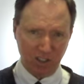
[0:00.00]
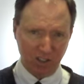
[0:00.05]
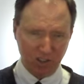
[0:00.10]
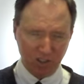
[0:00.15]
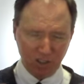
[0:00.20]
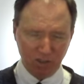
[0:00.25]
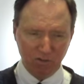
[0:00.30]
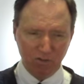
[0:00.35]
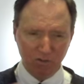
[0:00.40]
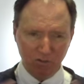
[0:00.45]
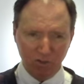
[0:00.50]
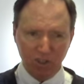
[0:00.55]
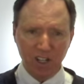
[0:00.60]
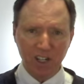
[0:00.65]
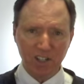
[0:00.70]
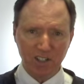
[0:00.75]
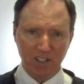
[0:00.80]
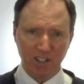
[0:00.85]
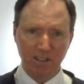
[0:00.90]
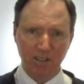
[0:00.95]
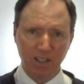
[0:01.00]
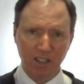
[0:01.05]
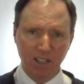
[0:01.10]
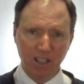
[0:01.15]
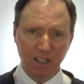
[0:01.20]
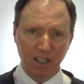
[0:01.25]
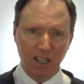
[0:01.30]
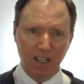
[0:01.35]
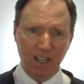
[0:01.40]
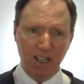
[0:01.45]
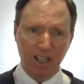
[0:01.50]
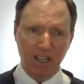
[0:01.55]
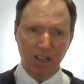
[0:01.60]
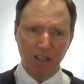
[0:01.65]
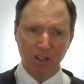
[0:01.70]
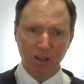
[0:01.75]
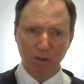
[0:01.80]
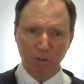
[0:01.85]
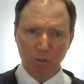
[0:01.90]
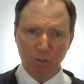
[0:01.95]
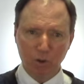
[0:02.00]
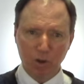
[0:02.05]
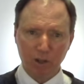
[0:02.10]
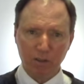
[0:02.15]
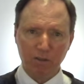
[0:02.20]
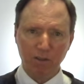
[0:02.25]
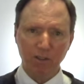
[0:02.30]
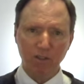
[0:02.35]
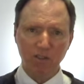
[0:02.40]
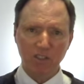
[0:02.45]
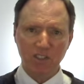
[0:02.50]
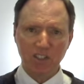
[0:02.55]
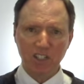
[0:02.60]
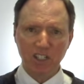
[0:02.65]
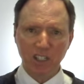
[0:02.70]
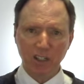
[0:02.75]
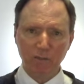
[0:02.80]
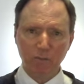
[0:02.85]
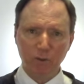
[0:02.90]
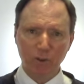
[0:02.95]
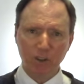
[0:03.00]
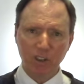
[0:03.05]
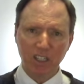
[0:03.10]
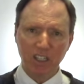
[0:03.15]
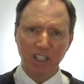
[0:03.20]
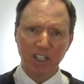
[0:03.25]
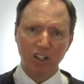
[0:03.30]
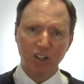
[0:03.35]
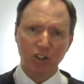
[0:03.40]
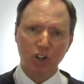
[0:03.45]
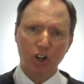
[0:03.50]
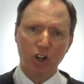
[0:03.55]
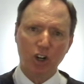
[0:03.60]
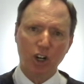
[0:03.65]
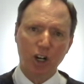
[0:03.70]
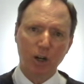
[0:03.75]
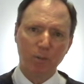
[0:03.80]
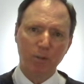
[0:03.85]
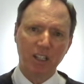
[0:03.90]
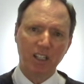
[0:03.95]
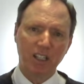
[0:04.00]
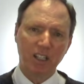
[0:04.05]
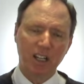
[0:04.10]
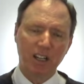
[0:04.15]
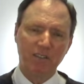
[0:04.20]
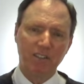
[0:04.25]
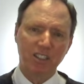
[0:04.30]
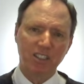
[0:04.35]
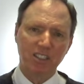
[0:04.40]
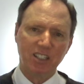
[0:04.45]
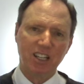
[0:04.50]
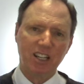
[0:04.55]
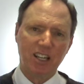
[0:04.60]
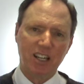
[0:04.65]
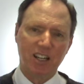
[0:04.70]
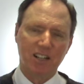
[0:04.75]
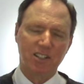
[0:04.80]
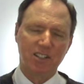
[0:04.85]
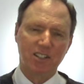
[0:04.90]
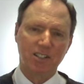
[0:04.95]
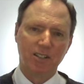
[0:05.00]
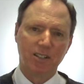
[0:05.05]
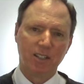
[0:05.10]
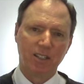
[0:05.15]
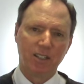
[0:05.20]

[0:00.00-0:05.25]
You should reason and, and work through and seek for the inner harmony of the text.